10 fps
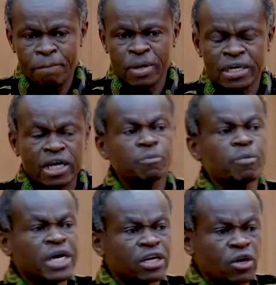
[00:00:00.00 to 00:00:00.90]
But let
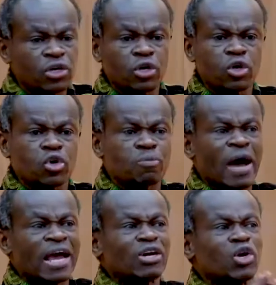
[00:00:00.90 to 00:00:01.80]
me conclude
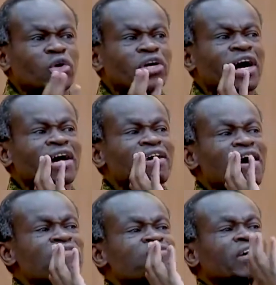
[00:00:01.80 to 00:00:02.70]
by looking at
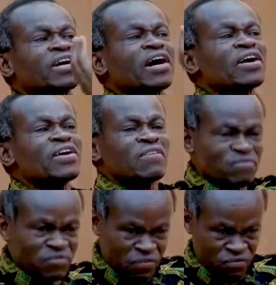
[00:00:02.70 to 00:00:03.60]
Africa
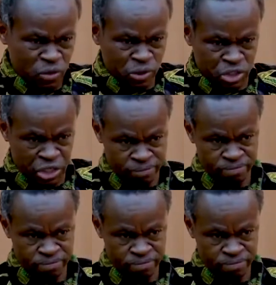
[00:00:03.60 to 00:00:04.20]
in the future.